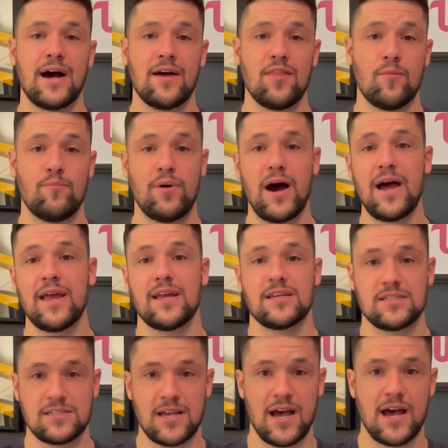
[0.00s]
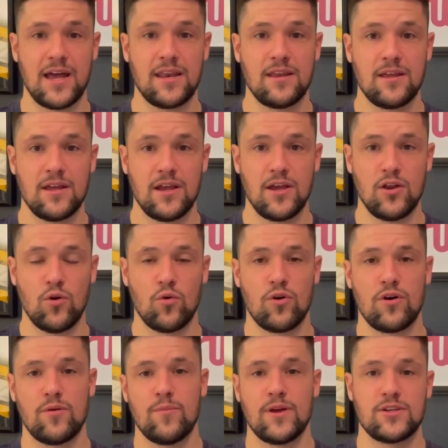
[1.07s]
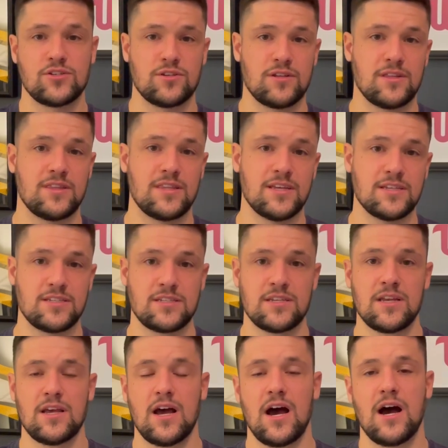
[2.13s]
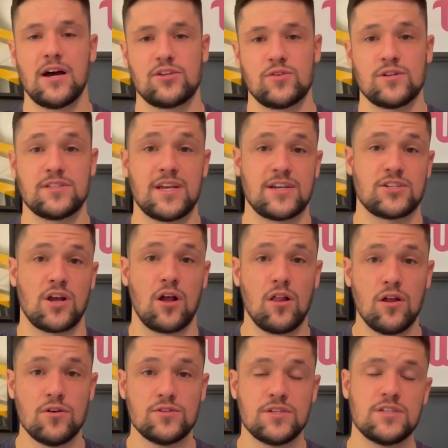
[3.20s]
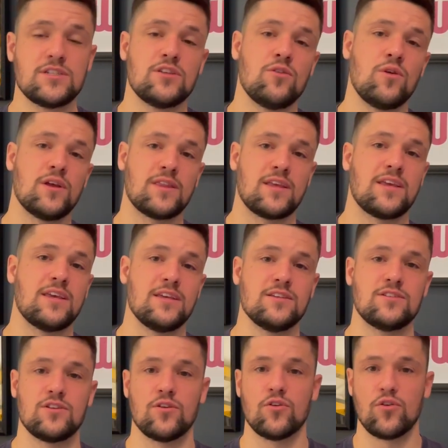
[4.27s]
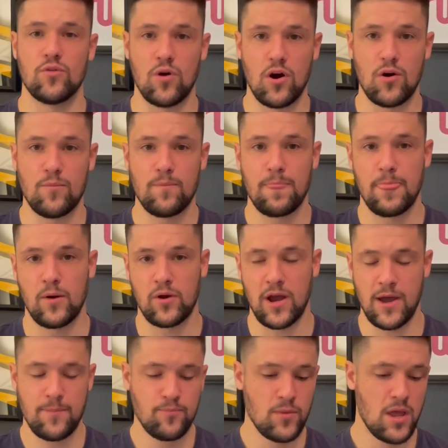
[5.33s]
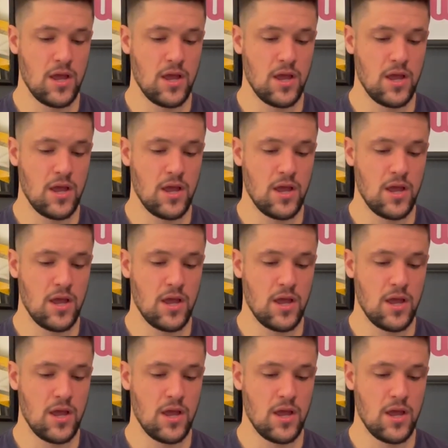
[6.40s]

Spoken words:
the buying side in order to make sure that this transaction closes and you get the keys to your new home, okay?